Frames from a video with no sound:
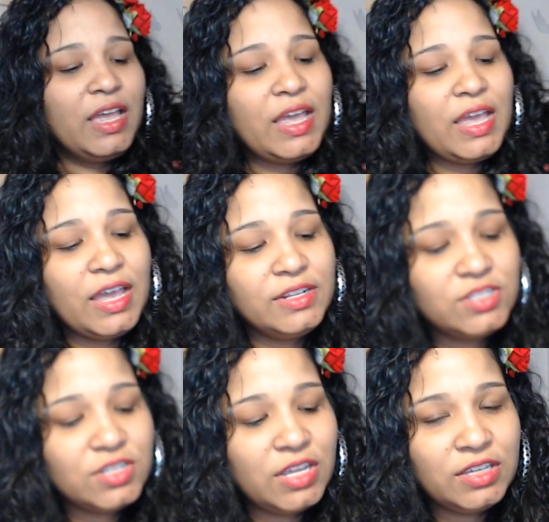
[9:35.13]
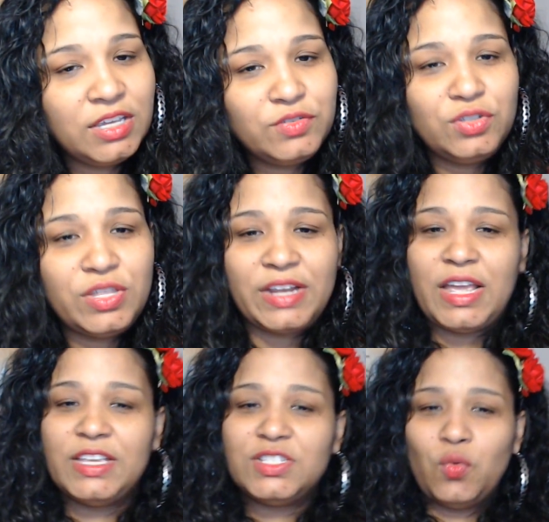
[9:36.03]
And it gives you that
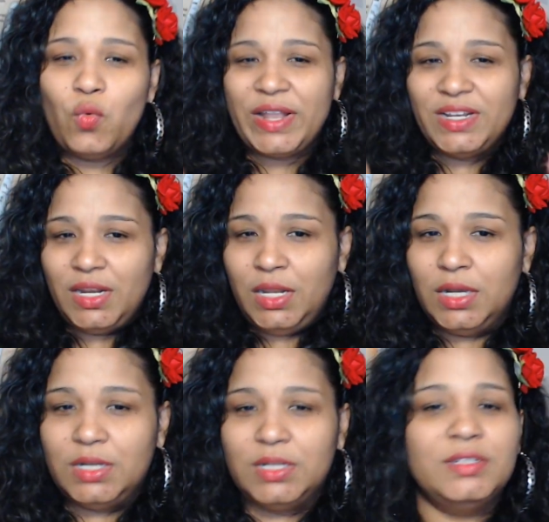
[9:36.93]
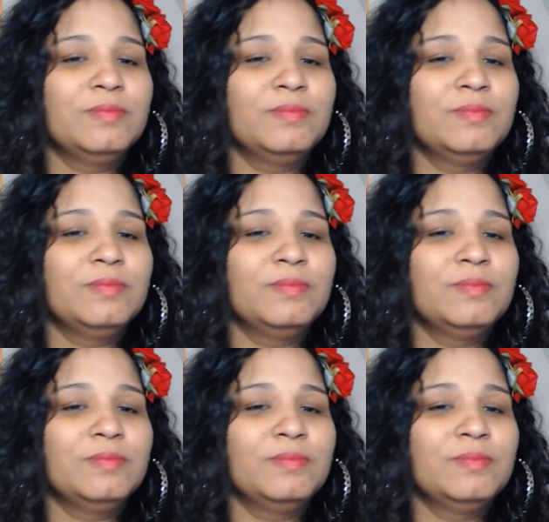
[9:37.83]
nice wet look,